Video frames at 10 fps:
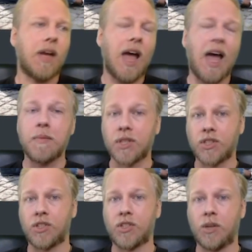
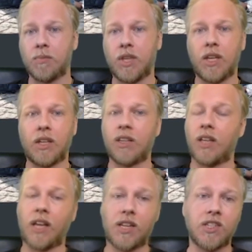Habits are something,
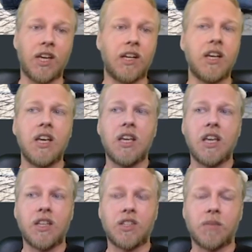like I said,
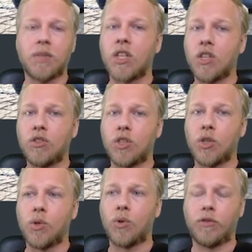it's something that you
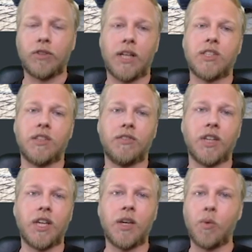do
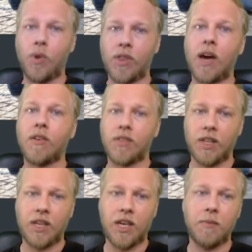reflexively without
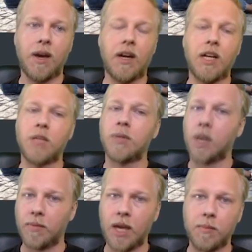thinking about it. It's
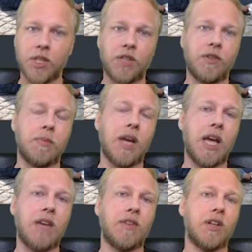become that much of your
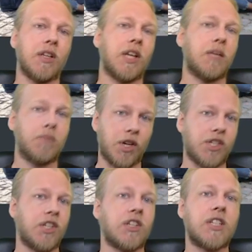behavior, like
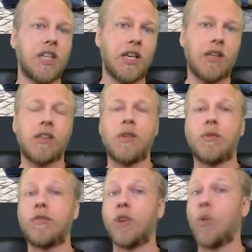brushing your teeth. It
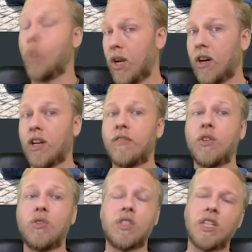would feel weird
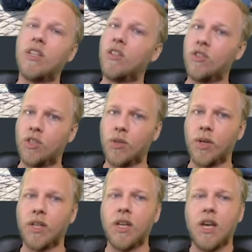if you didn't do
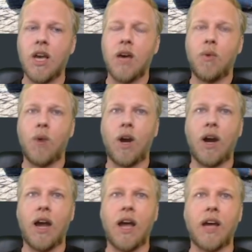it,
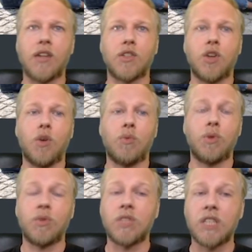whereas
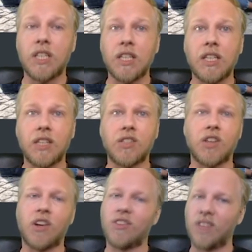
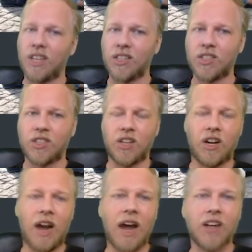routines are things that
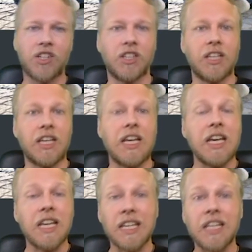are actually
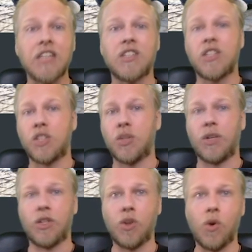easy to
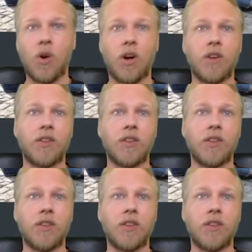ignore.